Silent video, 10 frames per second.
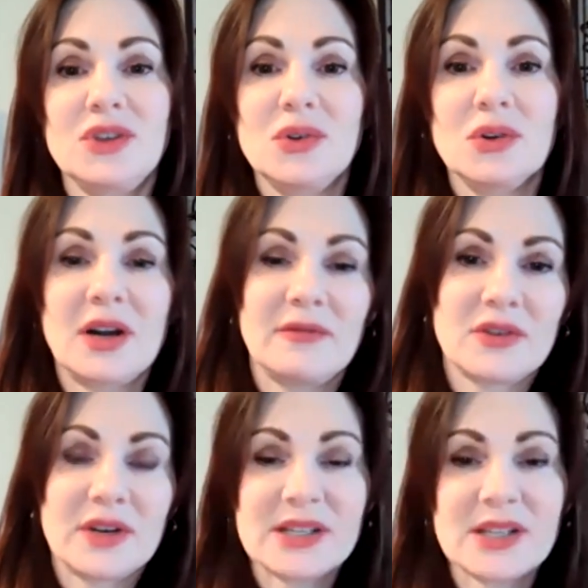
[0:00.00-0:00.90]
you don't have
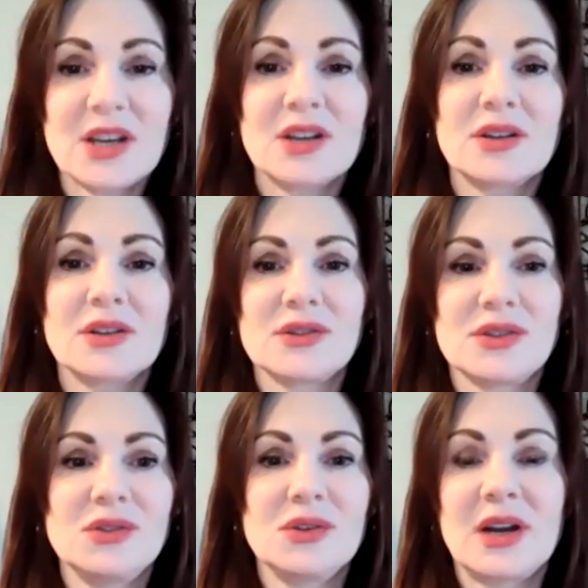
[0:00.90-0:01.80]
the right skills,
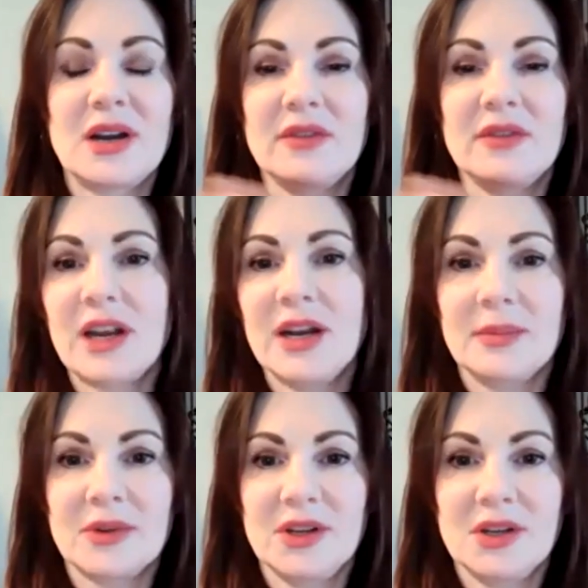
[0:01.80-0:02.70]
you don't have the right
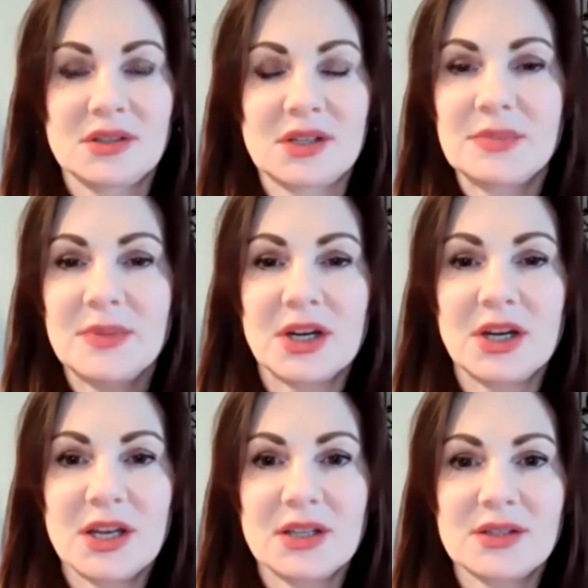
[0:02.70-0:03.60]
number of years
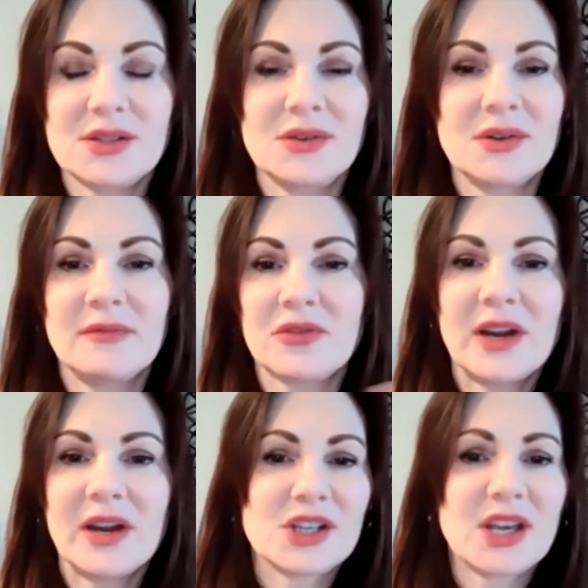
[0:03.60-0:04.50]
experience, you don't have the
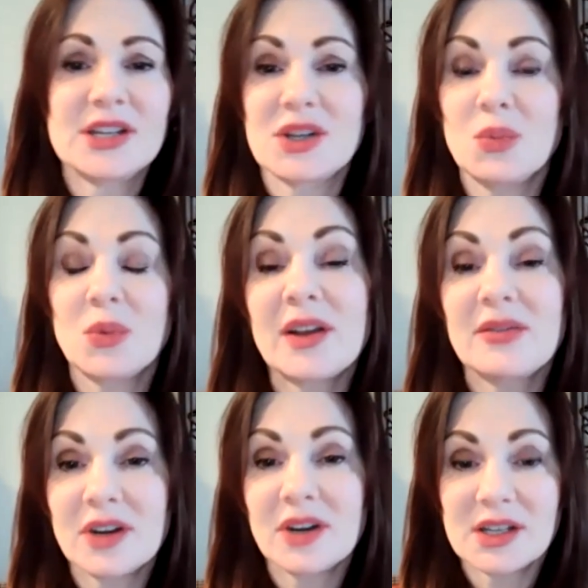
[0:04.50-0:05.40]
right education,
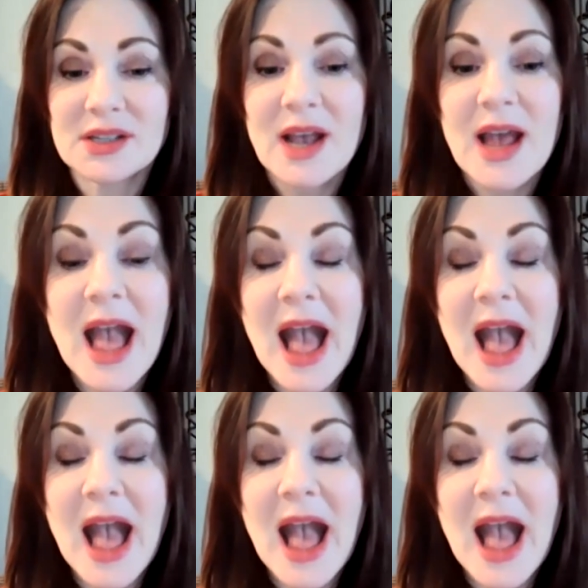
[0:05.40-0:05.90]
whatever it is.